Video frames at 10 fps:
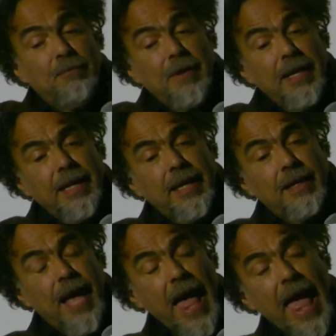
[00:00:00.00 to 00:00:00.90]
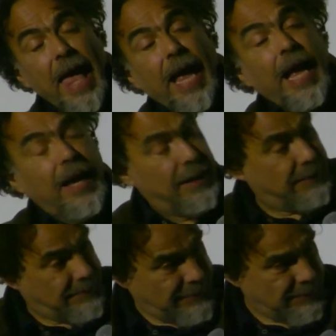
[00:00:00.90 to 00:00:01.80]
feeling hang,
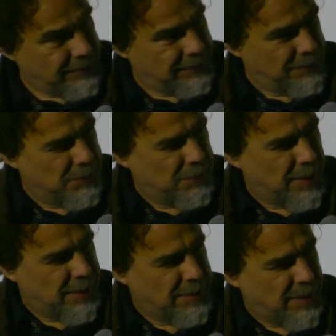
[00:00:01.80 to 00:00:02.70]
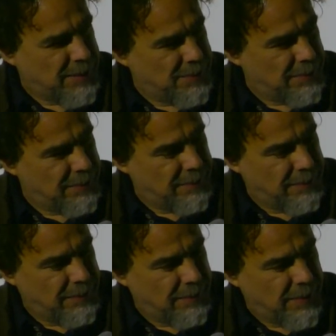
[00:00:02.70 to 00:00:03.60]
you know, as
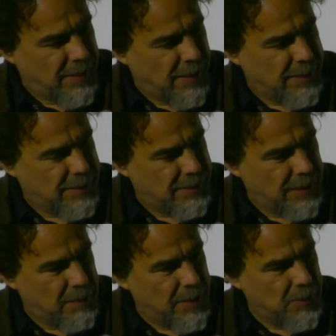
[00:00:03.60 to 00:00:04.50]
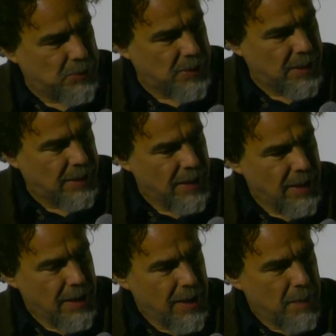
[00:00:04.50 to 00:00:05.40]
Silverio said,
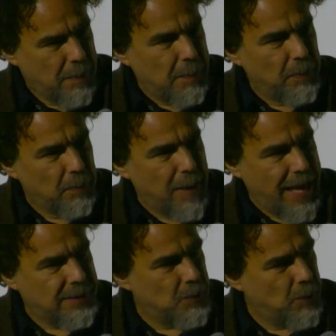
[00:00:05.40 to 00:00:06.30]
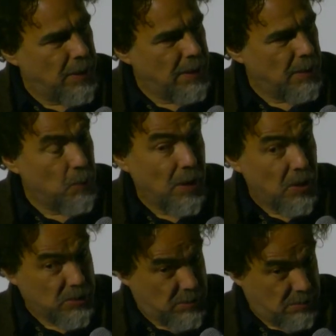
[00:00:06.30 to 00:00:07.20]
people pass away, and we
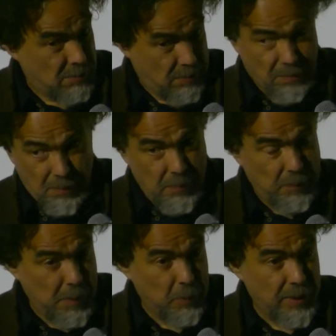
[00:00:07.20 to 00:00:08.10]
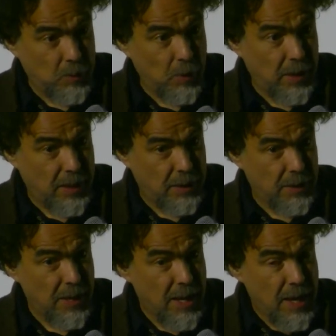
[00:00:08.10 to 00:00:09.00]
lost people that we
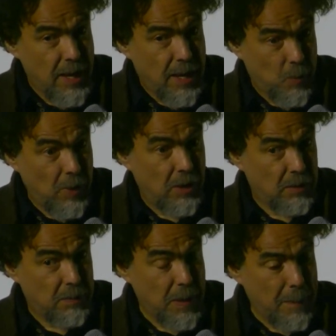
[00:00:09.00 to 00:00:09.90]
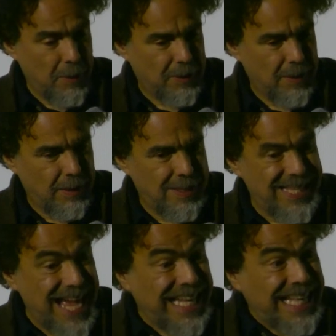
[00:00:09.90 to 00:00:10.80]
care and we love, but
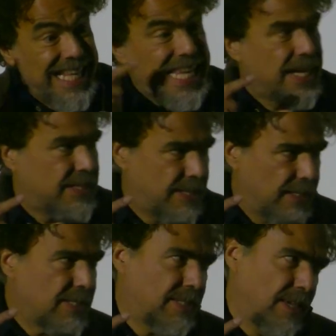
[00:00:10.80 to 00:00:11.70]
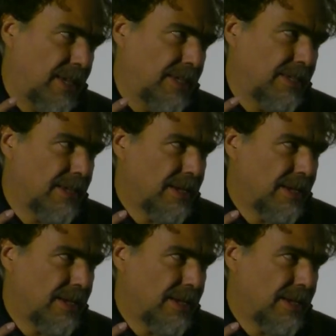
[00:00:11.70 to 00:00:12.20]
it's the ideas that stay.